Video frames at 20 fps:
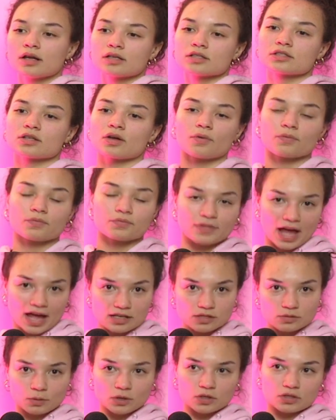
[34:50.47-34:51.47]
So
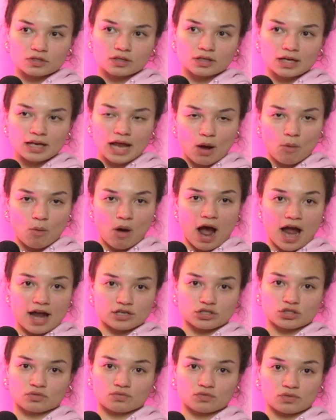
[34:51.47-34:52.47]
that's personally how I
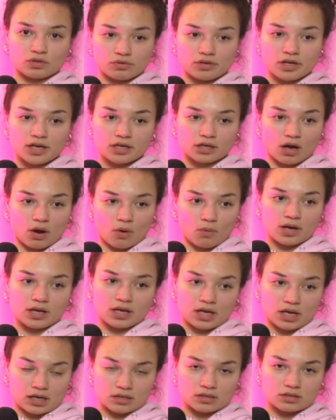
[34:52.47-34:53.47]
just viewed it
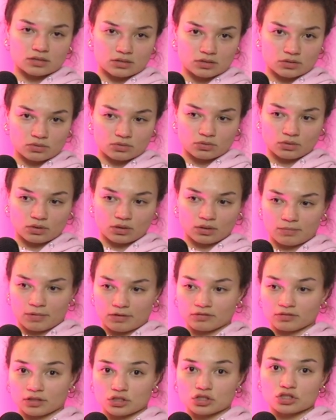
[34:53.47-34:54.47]
going into my
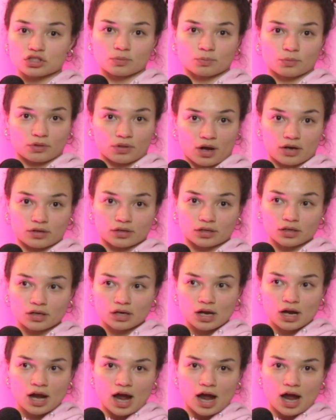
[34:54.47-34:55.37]
relationship with Hunter.